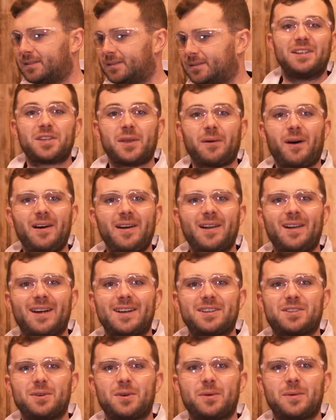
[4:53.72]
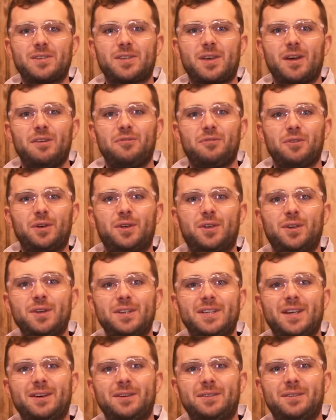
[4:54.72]
So I like to always go for a
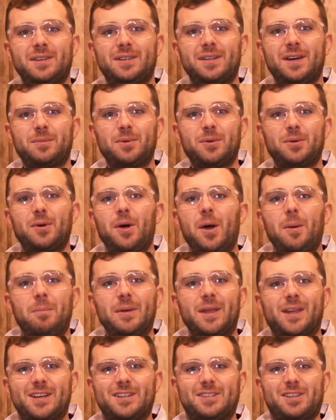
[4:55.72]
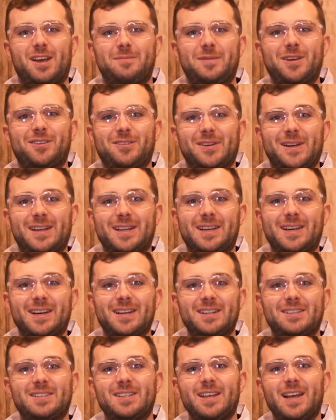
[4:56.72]
good healthy double because I'm a greedy
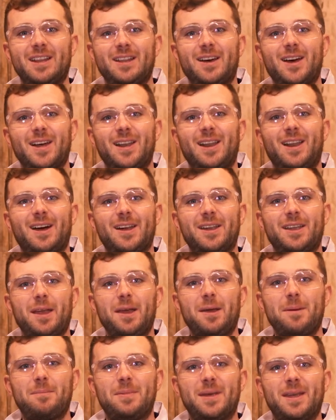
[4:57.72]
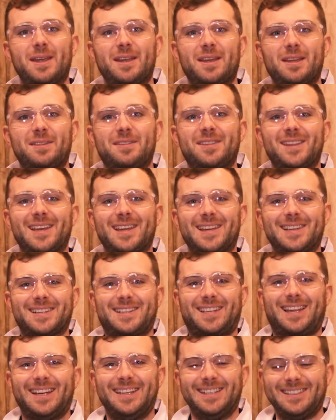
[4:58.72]
guts and I like big things.